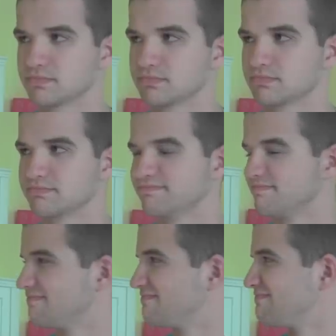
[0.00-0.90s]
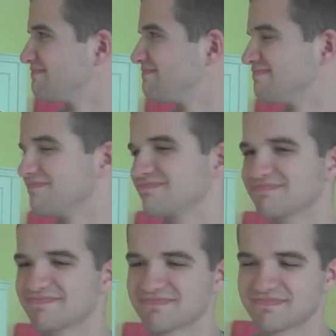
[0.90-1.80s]

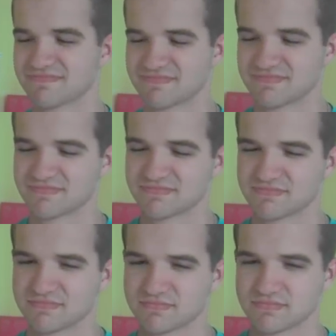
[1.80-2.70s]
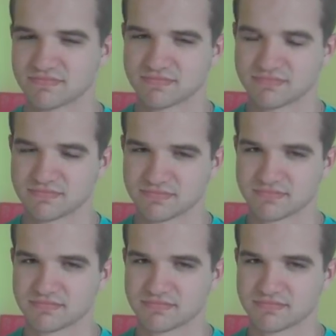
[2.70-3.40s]
[no speech]